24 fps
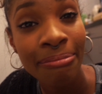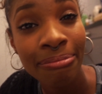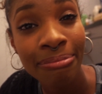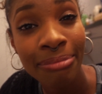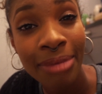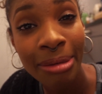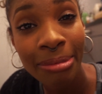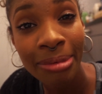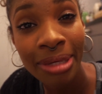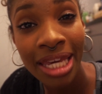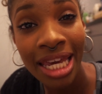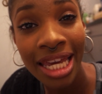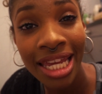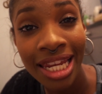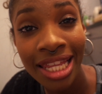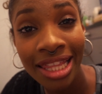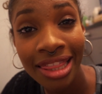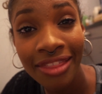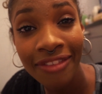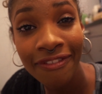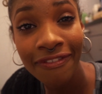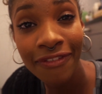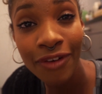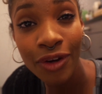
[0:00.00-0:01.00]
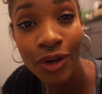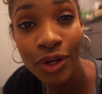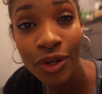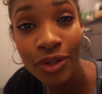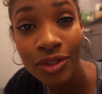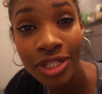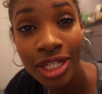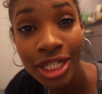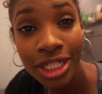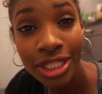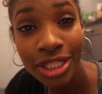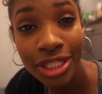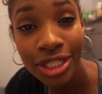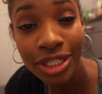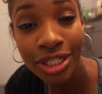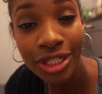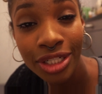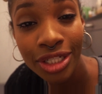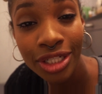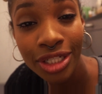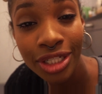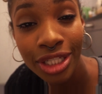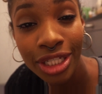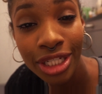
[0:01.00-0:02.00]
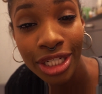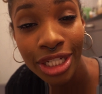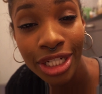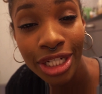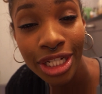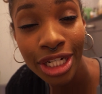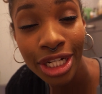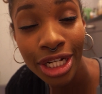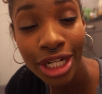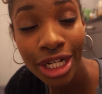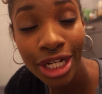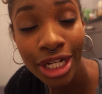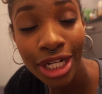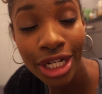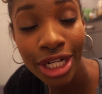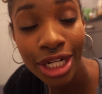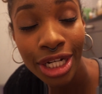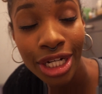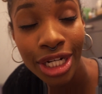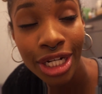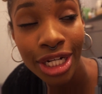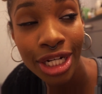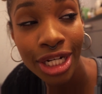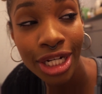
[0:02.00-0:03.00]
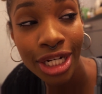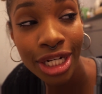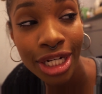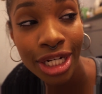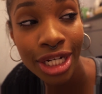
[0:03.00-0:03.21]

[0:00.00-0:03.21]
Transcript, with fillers: Maybe edit the photos I took earlier.